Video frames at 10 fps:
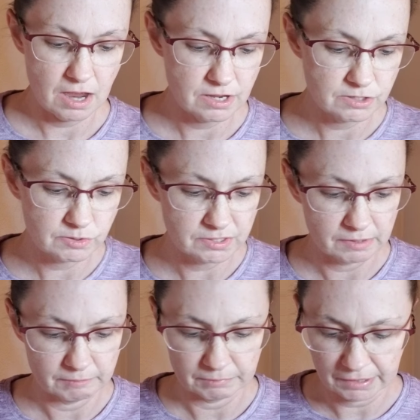
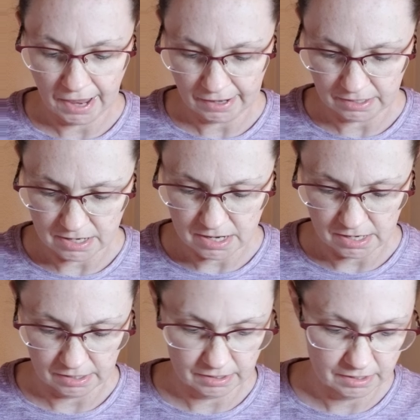using black
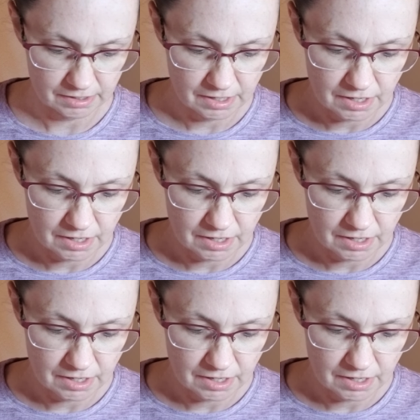ink.